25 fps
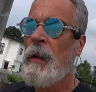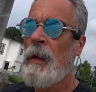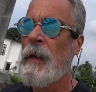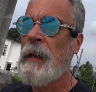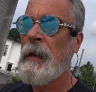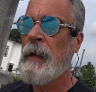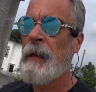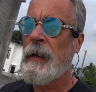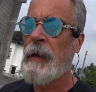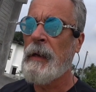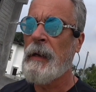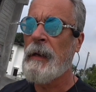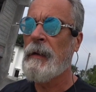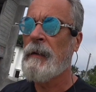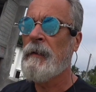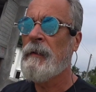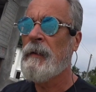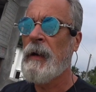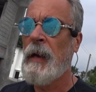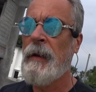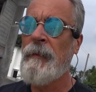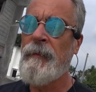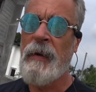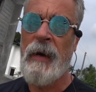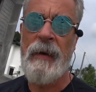And
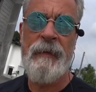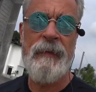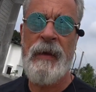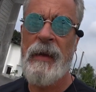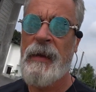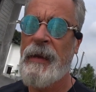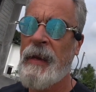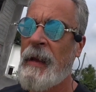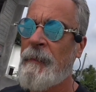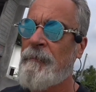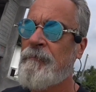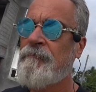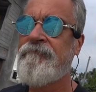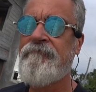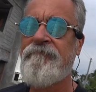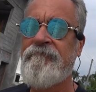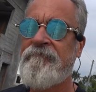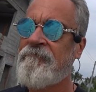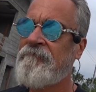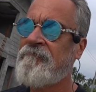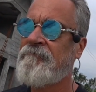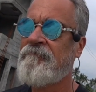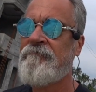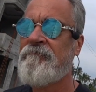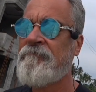I've done that
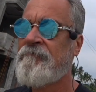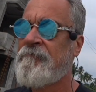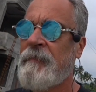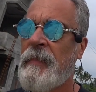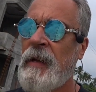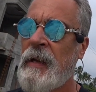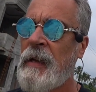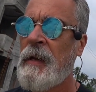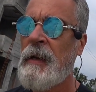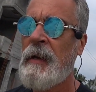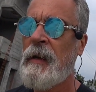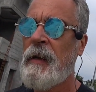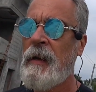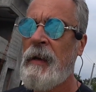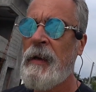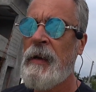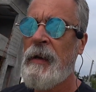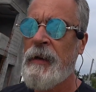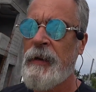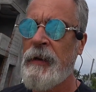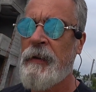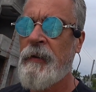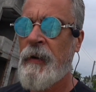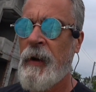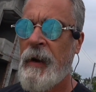
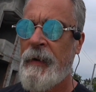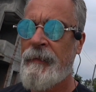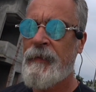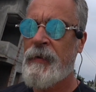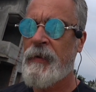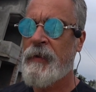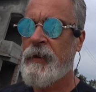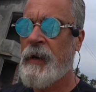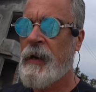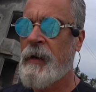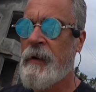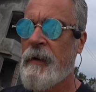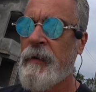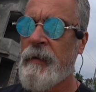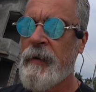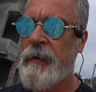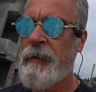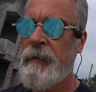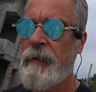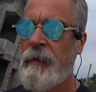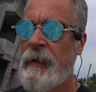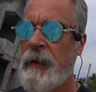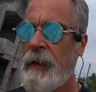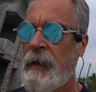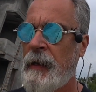year after year.
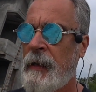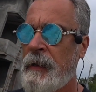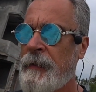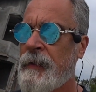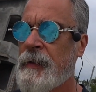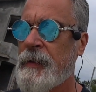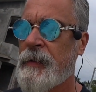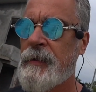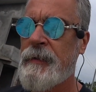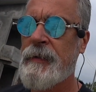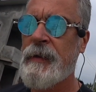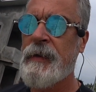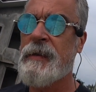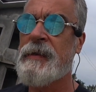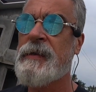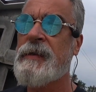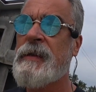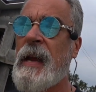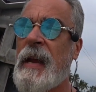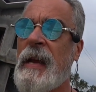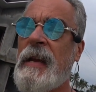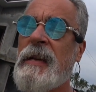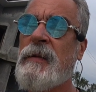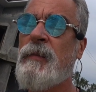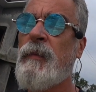And the
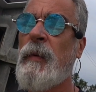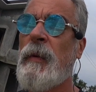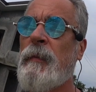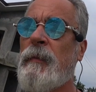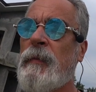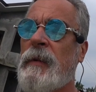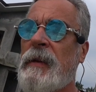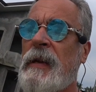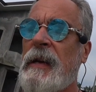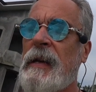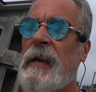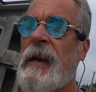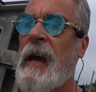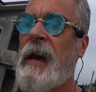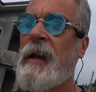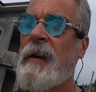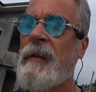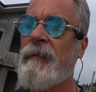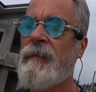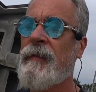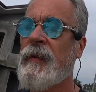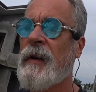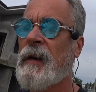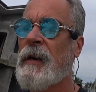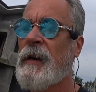steaks we would get out
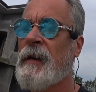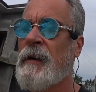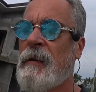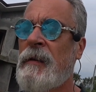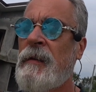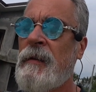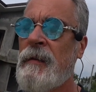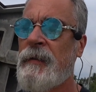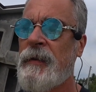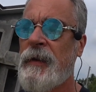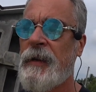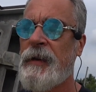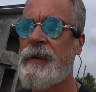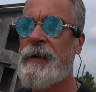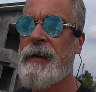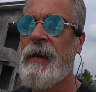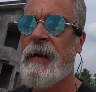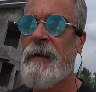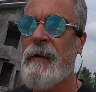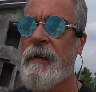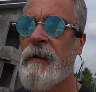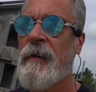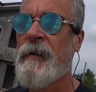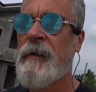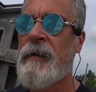of the
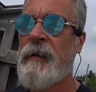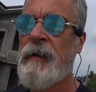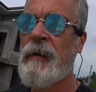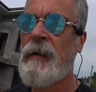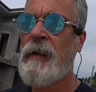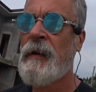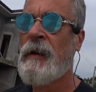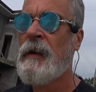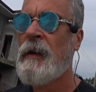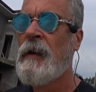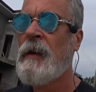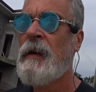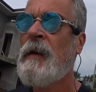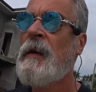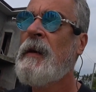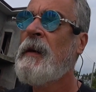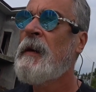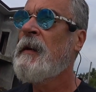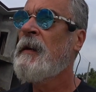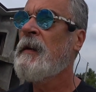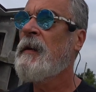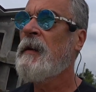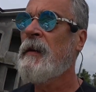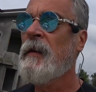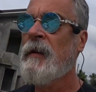deer,
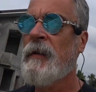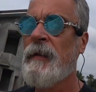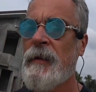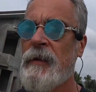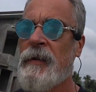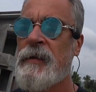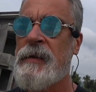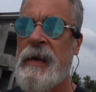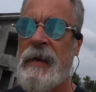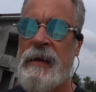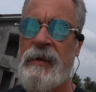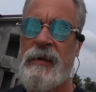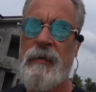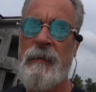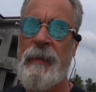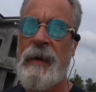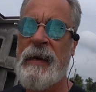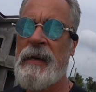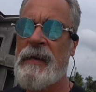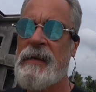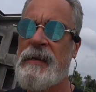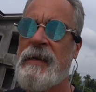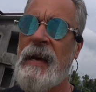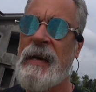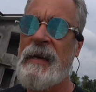and there's not too
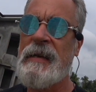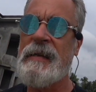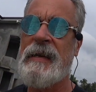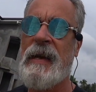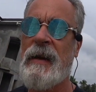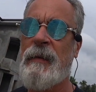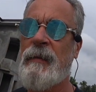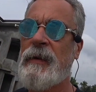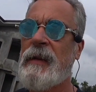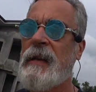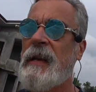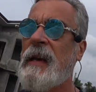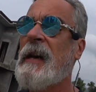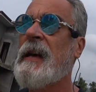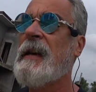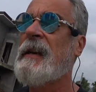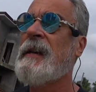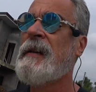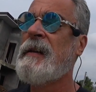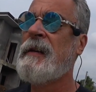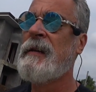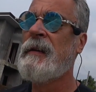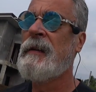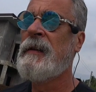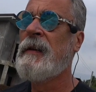many steaks I would get.
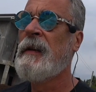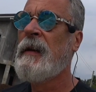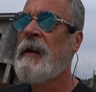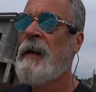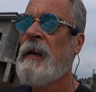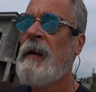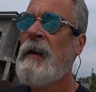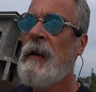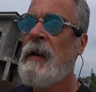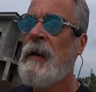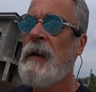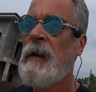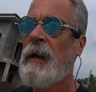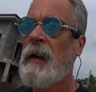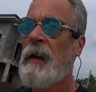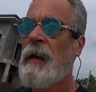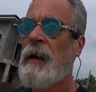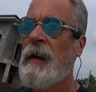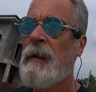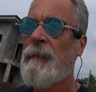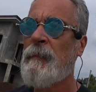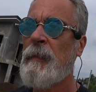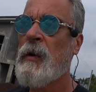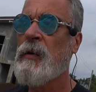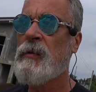
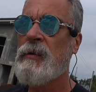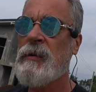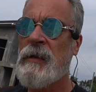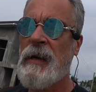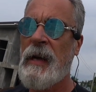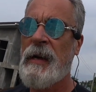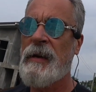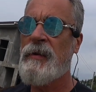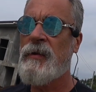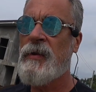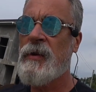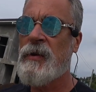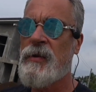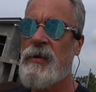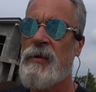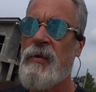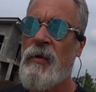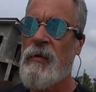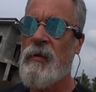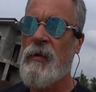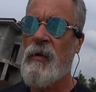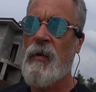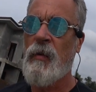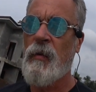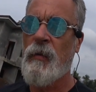Mostly I'd just
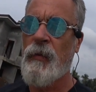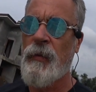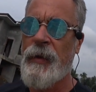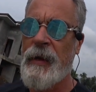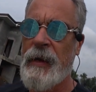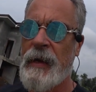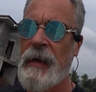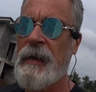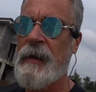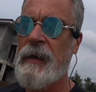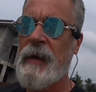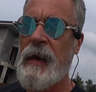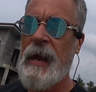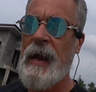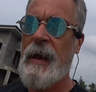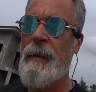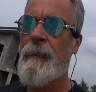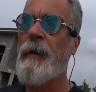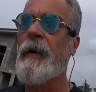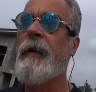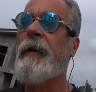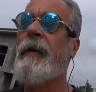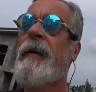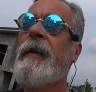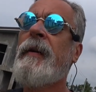turn the whole thing into
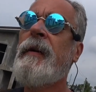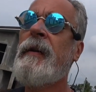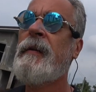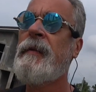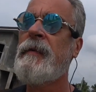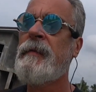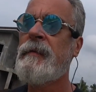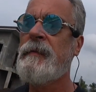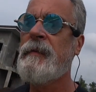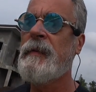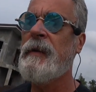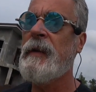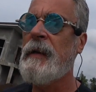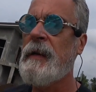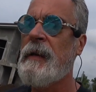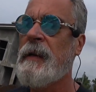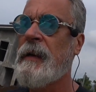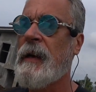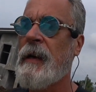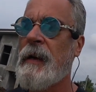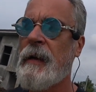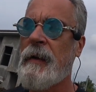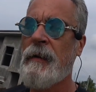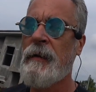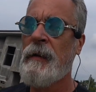hamburger.
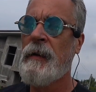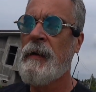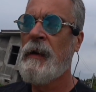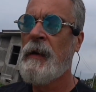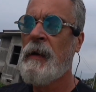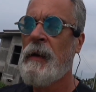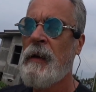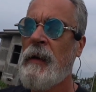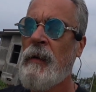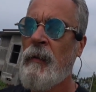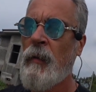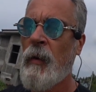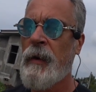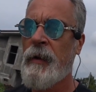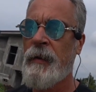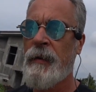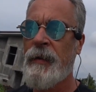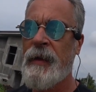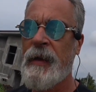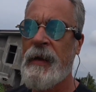And one of the